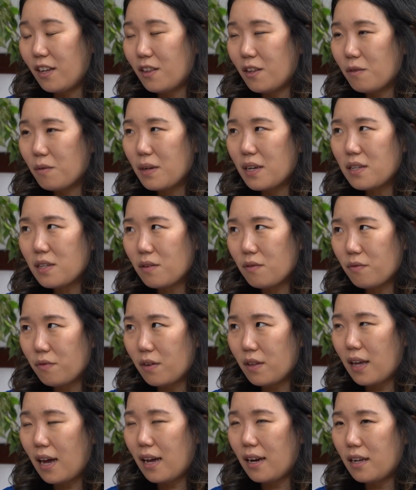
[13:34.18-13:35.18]
And the reason
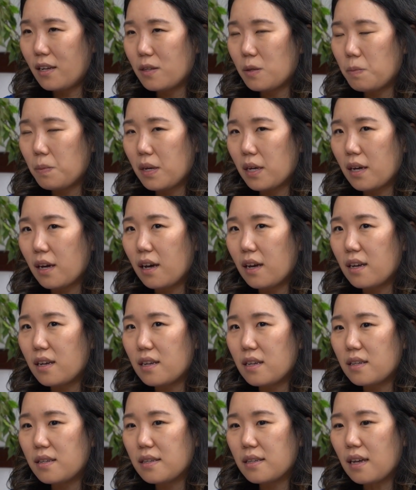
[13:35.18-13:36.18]
for that is
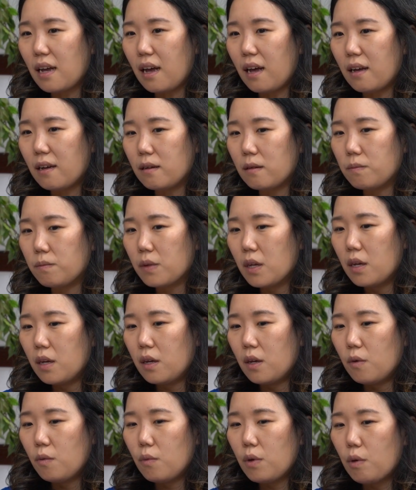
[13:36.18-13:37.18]
because
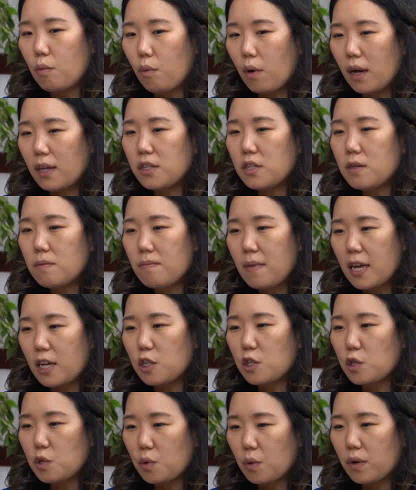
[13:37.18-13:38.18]
we want to make
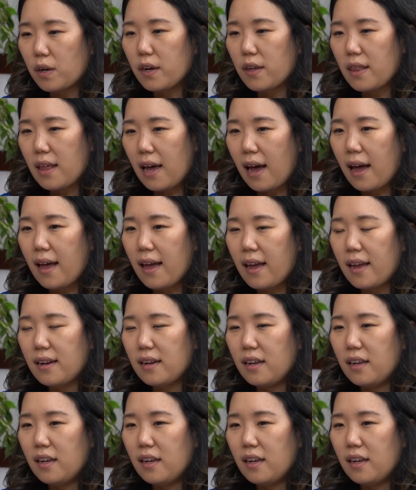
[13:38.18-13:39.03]
sure that